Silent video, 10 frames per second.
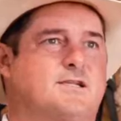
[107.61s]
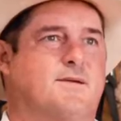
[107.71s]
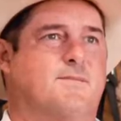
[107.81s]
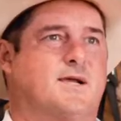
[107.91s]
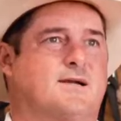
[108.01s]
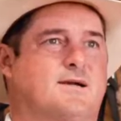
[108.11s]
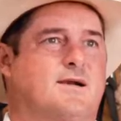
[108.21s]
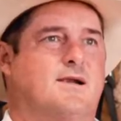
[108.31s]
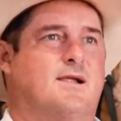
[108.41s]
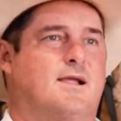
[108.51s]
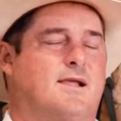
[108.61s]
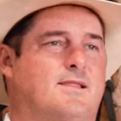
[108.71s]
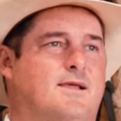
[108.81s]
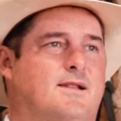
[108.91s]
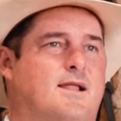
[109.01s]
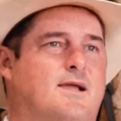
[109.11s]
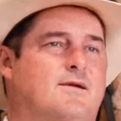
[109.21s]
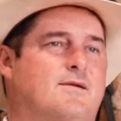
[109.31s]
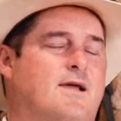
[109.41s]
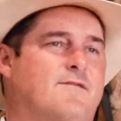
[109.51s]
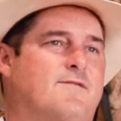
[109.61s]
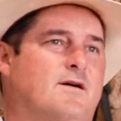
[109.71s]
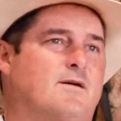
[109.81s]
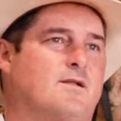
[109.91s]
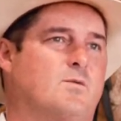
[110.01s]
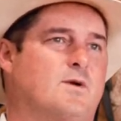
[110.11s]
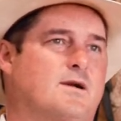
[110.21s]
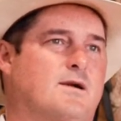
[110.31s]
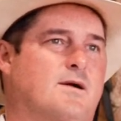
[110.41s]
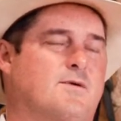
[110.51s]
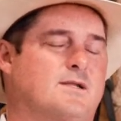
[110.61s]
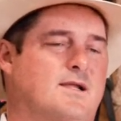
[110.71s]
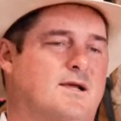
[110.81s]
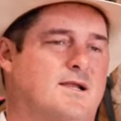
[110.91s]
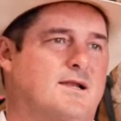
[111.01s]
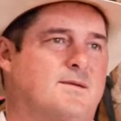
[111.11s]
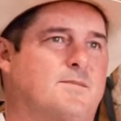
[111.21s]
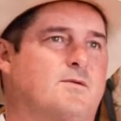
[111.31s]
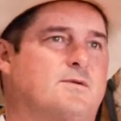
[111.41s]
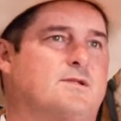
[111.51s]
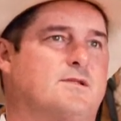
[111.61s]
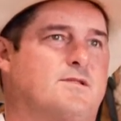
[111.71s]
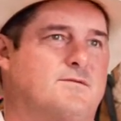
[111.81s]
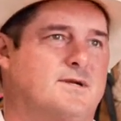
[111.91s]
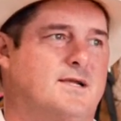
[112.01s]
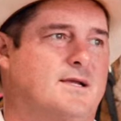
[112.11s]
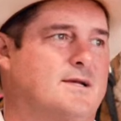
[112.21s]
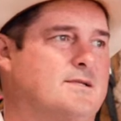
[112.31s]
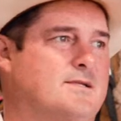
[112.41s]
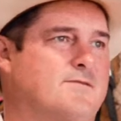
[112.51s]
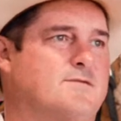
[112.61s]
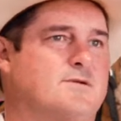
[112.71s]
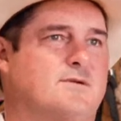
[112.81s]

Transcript: get better. And then later that fall and winter, I ended up going to 3 different